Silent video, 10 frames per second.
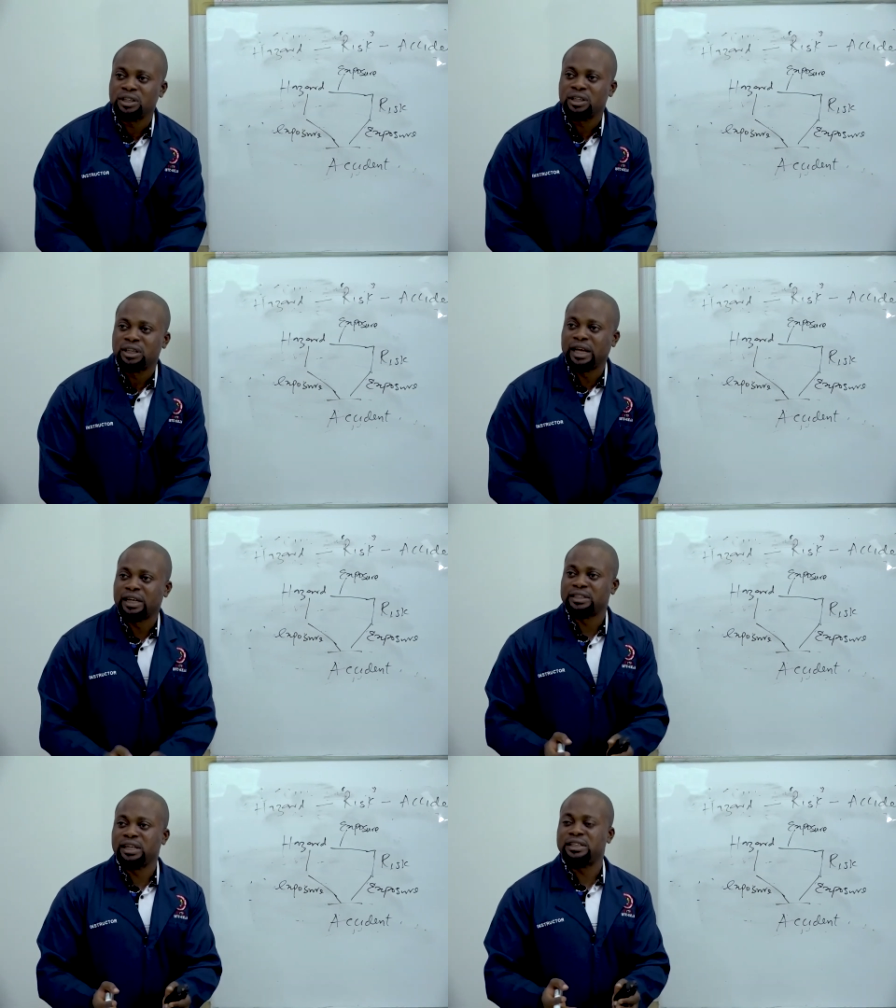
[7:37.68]
like I
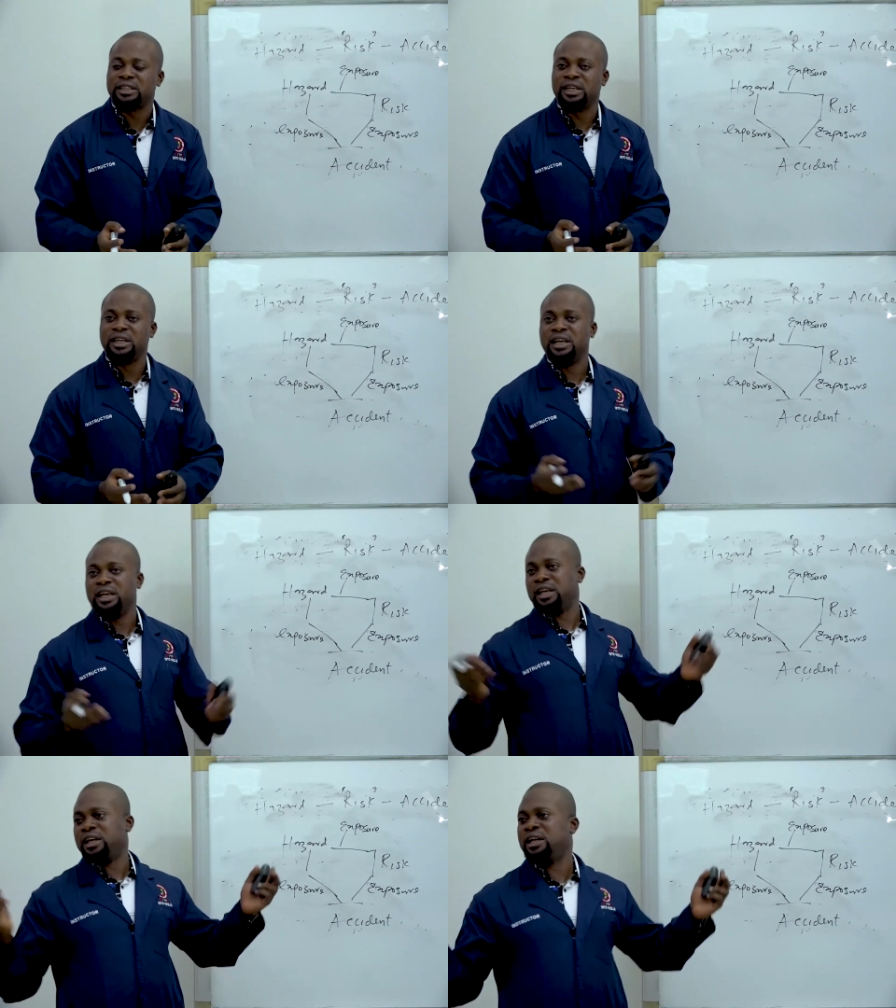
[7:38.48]
said, a
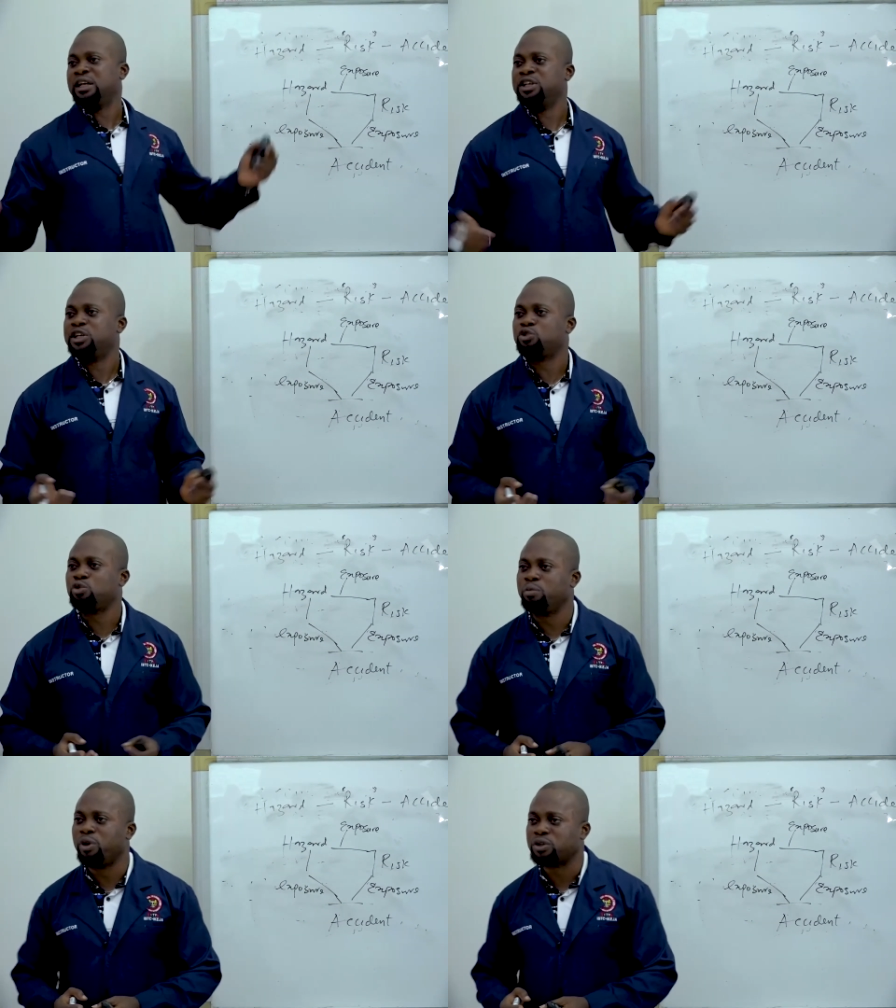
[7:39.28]
nail in the
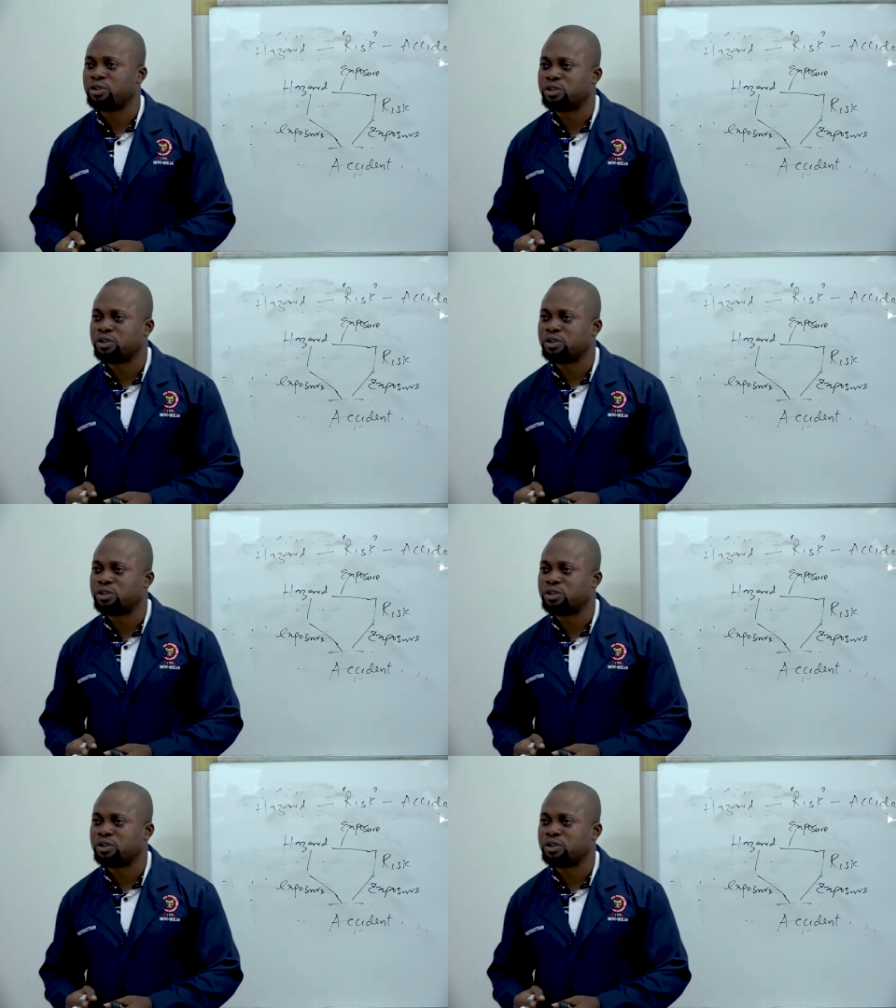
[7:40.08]
toolbox.